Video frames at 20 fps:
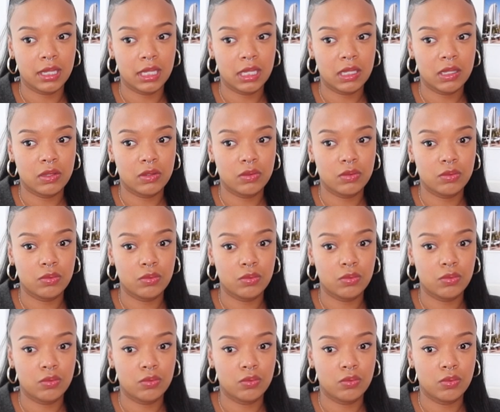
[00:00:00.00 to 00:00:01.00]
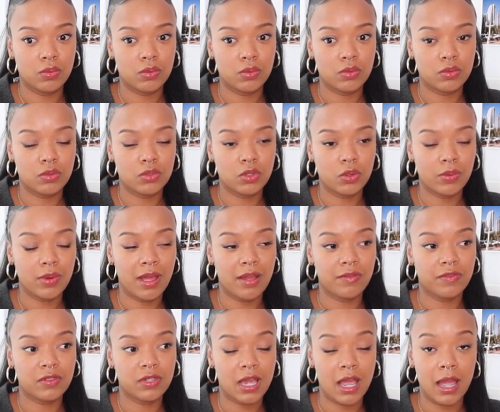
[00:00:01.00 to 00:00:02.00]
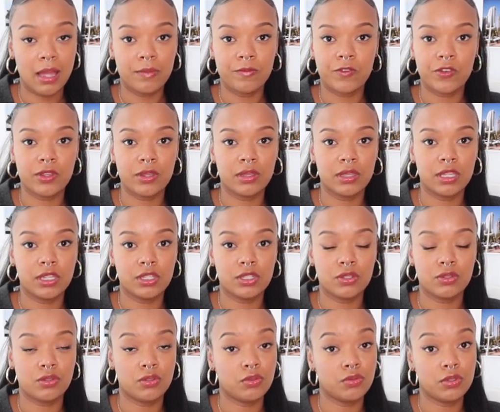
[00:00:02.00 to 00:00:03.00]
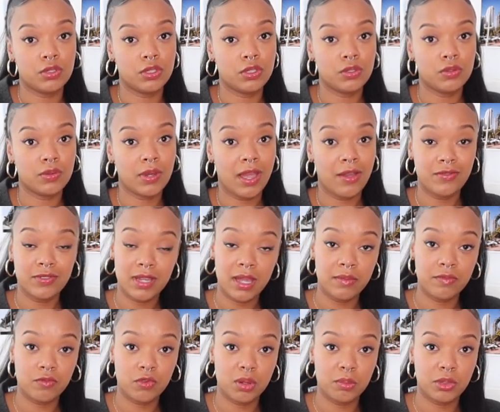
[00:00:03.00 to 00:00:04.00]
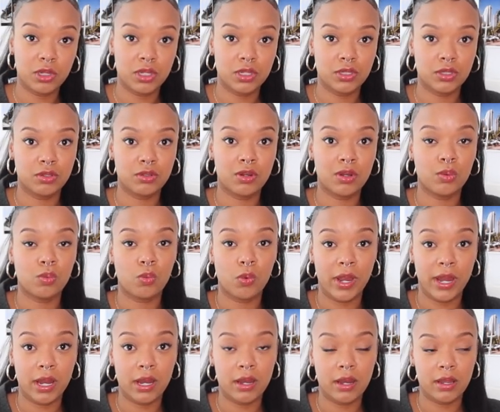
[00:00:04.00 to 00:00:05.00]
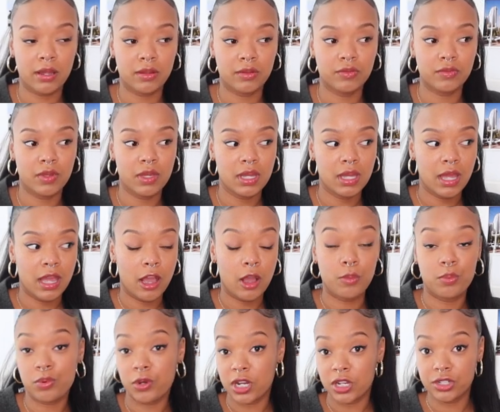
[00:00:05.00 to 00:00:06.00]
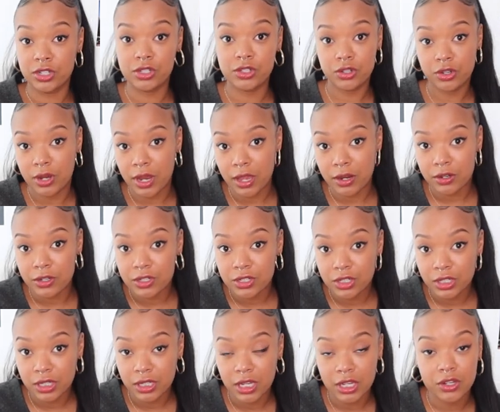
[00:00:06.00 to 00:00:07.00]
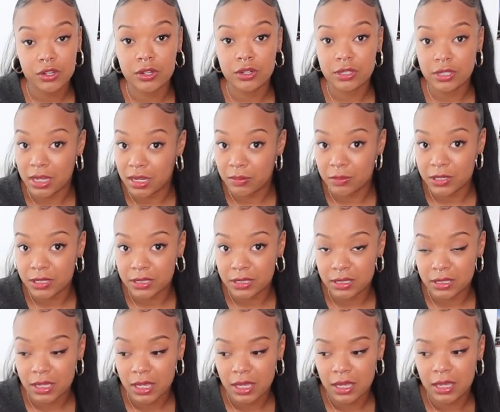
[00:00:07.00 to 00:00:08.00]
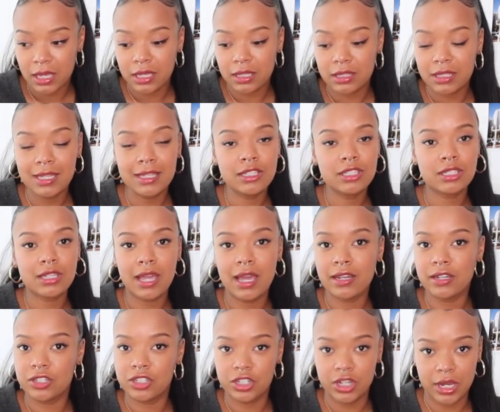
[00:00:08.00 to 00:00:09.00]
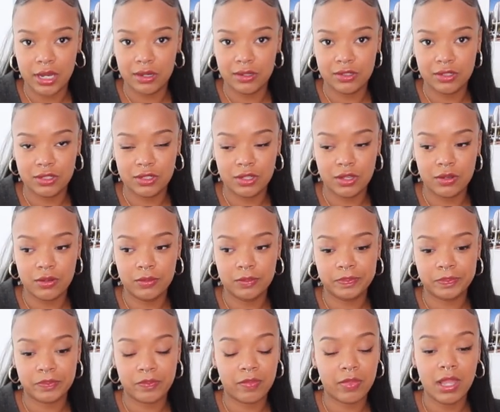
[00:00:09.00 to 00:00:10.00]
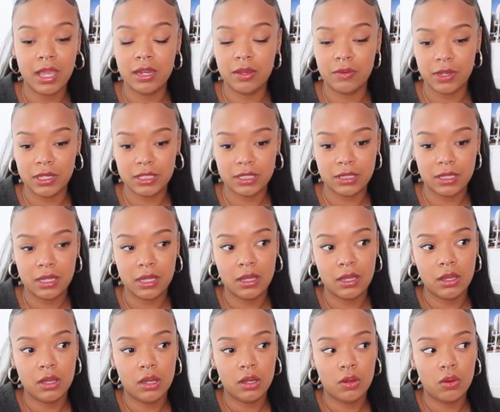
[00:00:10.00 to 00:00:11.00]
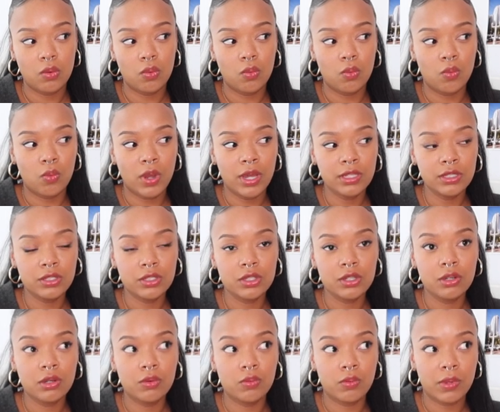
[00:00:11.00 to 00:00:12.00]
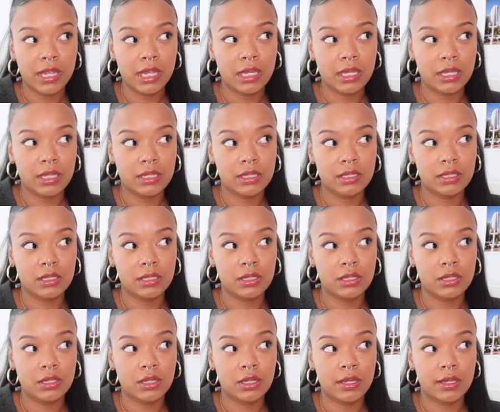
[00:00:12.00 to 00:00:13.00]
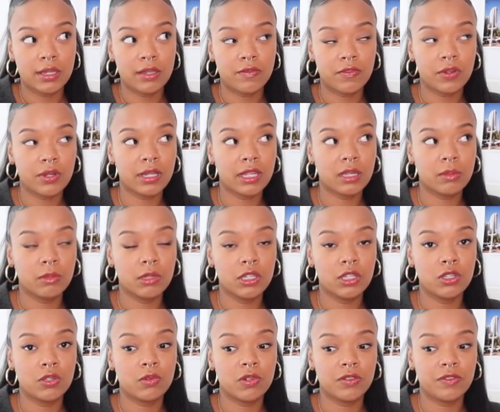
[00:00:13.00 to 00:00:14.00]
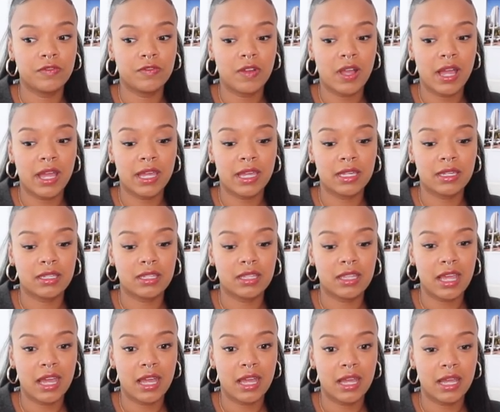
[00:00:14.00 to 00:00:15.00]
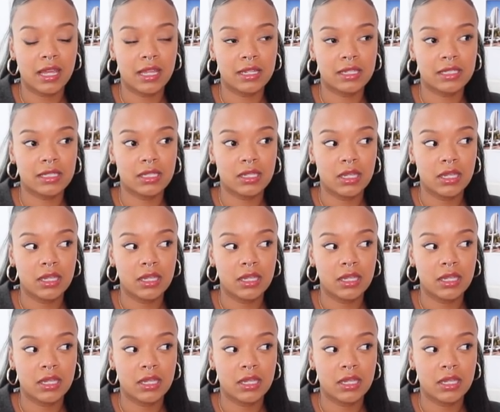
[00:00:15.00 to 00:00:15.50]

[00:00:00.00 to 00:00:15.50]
you don't have time for the things you used to have time for because you're aware of how precious your energy and your time is, things kind of change. So anyways, once you're awakened, if you're like me, you will find that